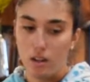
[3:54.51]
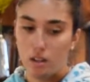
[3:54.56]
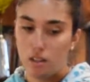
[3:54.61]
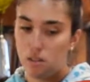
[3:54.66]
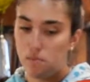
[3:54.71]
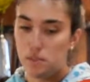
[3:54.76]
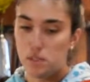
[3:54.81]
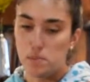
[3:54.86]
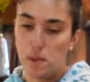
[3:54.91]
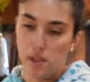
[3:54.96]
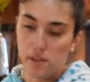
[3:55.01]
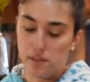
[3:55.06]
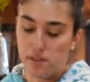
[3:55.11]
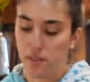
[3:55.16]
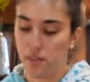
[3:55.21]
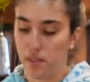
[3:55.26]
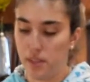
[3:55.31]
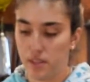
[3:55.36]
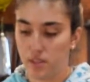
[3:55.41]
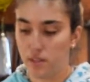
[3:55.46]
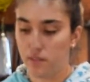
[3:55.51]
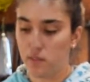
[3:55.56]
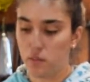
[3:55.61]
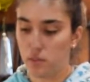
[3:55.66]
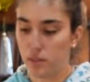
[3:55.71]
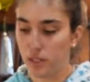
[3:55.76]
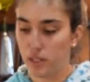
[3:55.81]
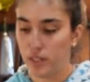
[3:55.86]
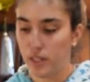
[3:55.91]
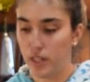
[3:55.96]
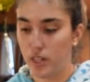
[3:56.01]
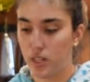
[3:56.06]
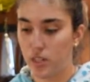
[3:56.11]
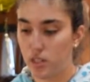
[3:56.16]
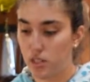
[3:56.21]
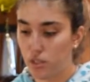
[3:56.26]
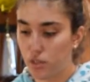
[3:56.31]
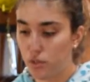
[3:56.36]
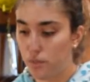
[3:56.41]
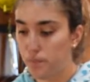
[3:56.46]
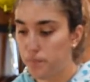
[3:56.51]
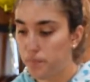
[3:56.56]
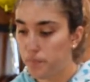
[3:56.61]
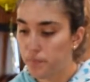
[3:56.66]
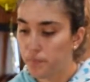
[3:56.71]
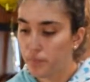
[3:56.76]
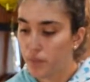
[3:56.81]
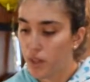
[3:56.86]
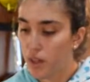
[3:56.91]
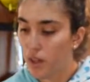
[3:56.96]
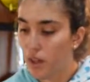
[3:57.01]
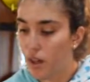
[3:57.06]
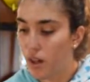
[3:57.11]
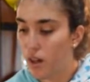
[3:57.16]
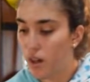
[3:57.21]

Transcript: It could be smaller than this if you really need it to.